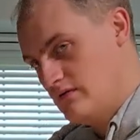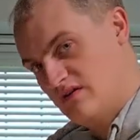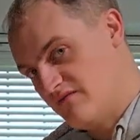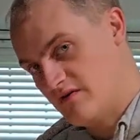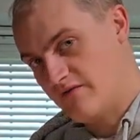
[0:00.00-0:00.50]

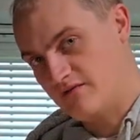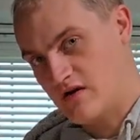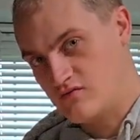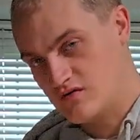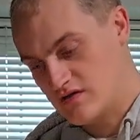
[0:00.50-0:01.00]
live life
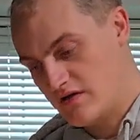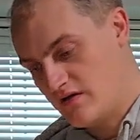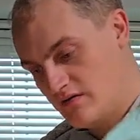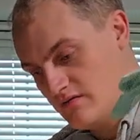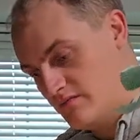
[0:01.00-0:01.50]
dangerously,
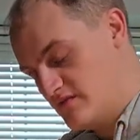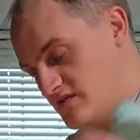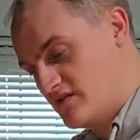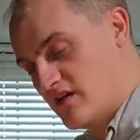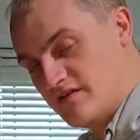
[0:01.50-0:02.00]

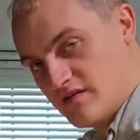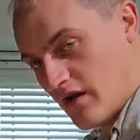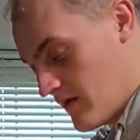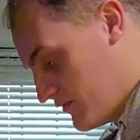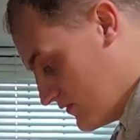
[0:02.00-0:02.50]
slicing
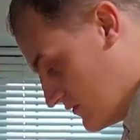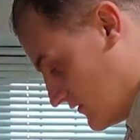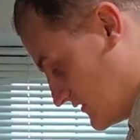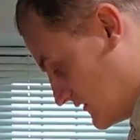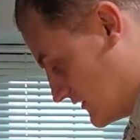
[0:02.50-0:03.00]
up
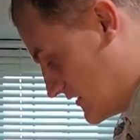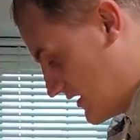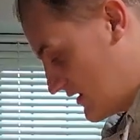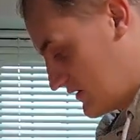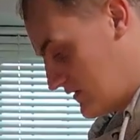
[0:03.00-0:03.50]
what's in the
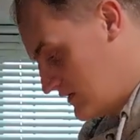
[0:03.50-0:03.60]
dark.